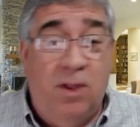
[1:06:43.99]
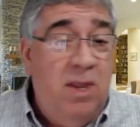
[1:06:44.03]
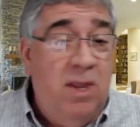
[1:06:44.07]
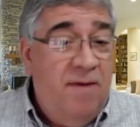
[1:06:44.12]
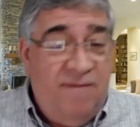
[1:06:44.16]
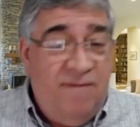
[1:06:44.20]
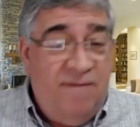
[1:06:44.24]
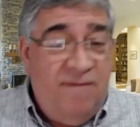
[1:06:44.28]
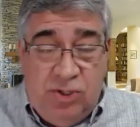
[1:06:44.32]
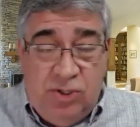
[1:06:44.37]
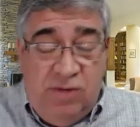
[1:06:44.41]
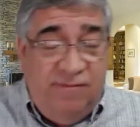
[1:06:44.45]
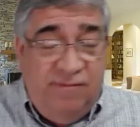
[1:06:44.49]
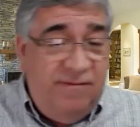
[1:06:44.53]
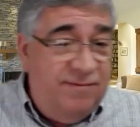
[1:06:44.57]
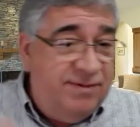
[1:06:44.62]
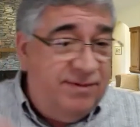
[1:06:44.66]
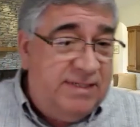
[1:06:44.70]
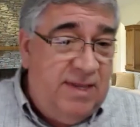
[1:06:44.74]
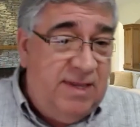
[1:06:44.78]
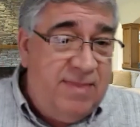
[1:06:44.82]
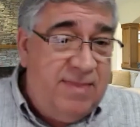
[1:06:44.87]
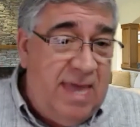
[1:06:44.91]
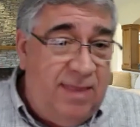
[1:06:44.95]
In fact, you've even
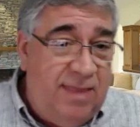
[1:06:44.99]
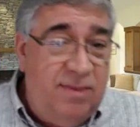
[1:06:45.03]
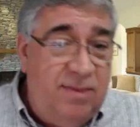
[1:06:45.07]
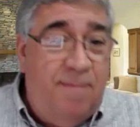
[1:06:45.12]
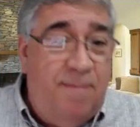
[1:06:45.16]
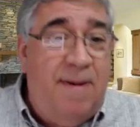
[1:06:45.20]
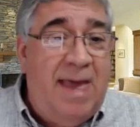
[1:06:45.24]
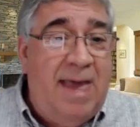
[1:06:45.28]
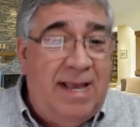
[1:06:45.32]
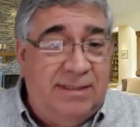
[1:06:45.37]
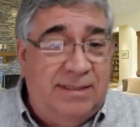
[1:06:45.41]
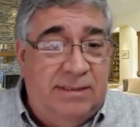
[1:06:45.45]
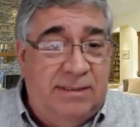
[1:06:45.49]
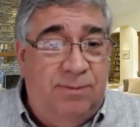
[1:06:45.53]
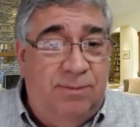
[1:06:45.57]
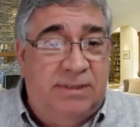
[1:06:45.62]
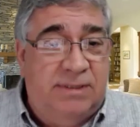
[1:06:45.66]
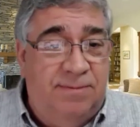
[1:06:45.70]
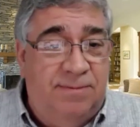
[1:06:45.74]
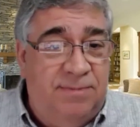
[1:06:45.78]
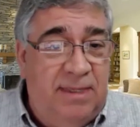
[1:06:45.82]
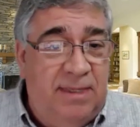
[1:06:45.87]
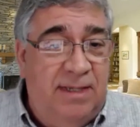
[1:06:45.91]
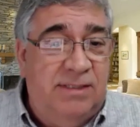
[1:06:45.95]
said that in the past. There were
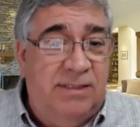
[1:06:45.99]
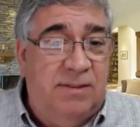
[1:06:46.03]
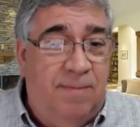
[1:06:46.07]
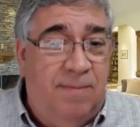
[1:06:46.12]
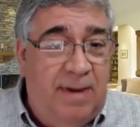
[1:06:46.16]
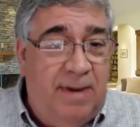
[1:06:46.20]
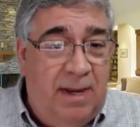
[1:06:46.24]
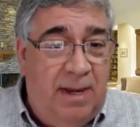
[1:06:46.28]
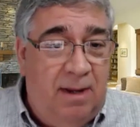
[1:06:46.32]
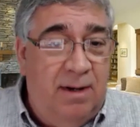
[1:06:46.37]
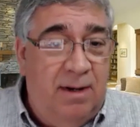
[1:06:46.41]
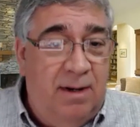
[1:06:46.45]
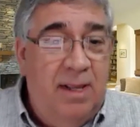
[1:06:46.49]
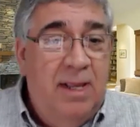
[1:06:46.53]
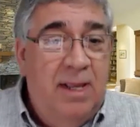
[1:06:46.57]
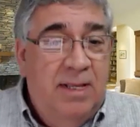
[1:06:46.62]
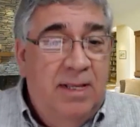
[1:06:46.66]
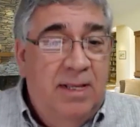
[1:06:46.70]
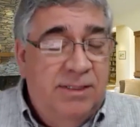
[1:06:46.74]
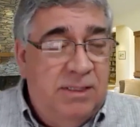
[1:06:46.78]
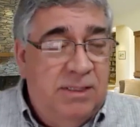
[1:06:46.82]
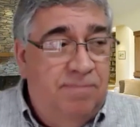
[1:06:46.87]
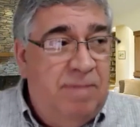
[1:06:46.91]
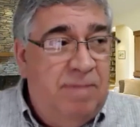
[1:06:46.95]
some things about
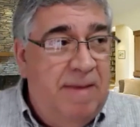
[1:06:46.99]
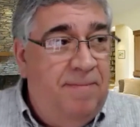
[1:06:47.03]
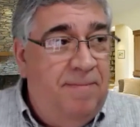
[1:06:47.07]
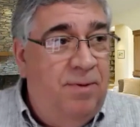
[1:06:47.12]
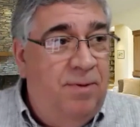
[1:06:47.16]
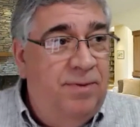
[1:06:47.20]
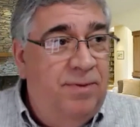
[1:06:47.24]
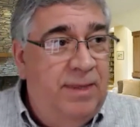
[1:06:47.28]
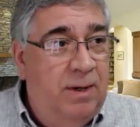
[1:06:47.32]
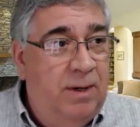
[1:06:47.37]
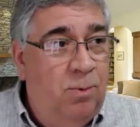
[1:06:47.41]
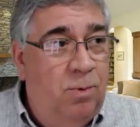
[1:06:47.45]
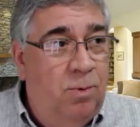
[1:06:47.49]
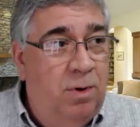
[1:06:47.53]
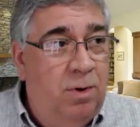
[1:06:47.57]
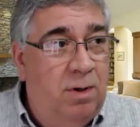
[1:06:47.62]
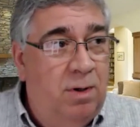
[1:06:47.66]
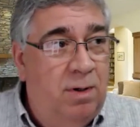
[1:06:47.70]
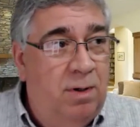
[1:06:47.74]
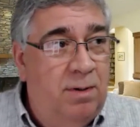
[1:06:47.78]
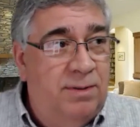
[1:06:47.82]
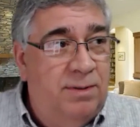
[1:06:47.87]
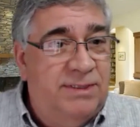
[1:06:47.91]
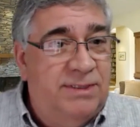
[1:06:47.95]
some people that
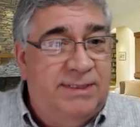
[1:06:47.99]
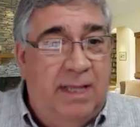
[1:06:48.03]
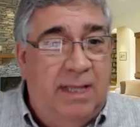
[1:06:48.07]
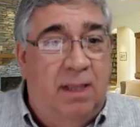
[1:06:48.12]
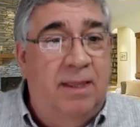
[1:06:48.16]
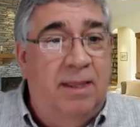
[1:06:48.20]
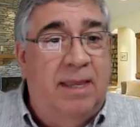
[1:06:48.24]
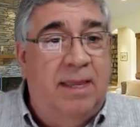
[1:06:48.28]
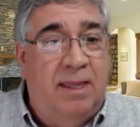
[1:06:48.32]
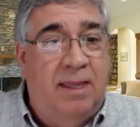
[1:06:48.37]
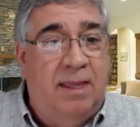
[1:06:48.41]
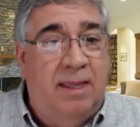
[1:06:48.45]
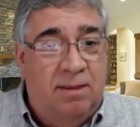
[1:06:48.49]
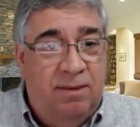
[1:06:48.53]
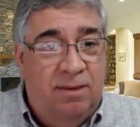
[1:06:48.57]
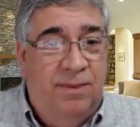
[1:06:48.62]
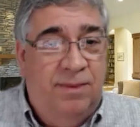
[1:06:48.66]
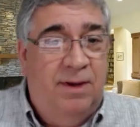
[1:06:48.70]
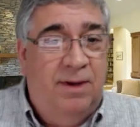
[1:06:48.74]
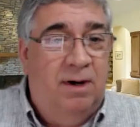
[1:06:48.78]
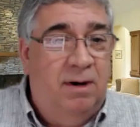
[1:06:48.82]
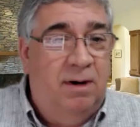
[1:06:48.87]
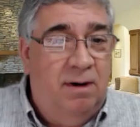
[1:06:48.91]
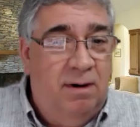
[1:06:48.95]
were selling
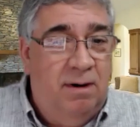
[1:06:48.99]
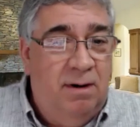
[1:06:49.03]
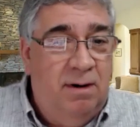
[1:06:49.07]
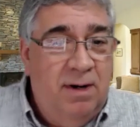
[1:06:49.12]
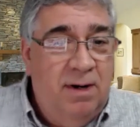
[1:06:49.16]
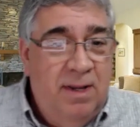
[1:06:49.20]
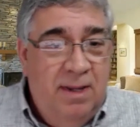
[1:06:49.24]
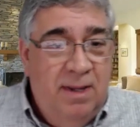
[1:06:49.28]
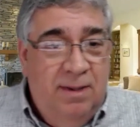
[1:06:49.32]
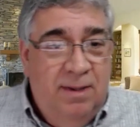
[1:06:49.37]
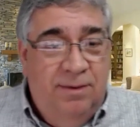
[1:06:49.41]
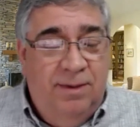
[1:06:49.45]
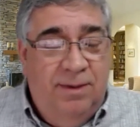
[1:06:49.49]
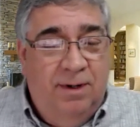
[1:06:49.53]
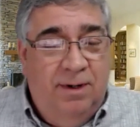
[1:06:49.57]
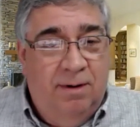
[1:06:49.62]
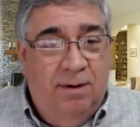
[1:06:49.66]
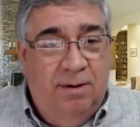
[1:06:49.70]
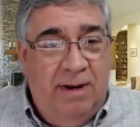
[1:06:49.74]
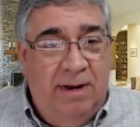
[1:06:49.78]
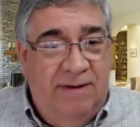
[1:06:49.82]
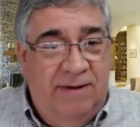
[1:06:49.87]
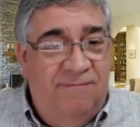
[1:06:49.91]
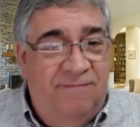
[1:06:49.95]
their
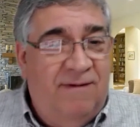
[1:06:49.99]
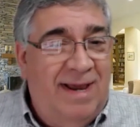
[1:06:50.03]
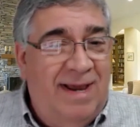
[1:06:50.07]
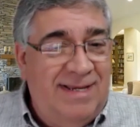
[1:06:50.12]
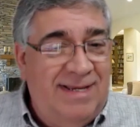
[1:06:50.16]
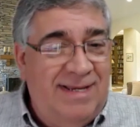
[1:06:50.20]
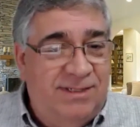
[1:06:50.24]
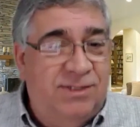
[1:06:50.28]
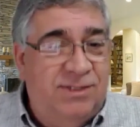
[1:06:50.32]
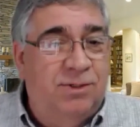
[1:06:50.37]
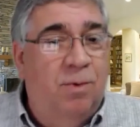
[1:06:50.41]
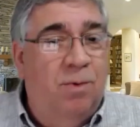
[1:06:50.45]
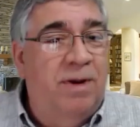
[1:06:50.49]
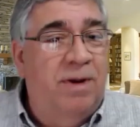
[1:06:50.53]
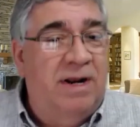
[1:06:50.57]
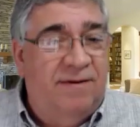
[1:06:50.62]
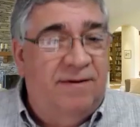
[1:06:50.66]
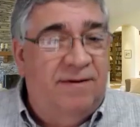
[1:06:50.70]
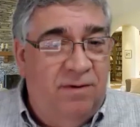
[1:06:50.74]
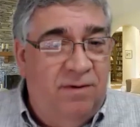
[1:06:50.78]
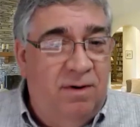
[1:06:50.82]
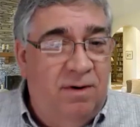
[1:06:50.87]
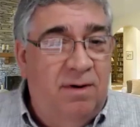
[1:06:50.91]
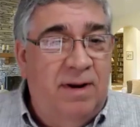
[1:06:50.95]
advice or
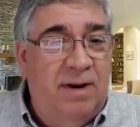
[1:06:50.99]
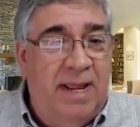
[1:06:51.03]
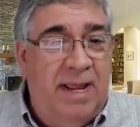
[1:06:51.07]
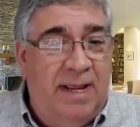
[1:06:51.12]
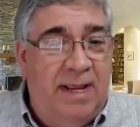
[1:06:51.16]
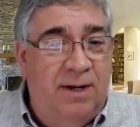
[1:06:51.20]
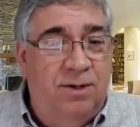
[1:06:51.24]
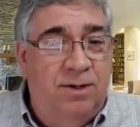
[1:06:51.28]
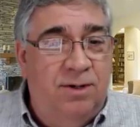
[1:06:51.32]
whatever. And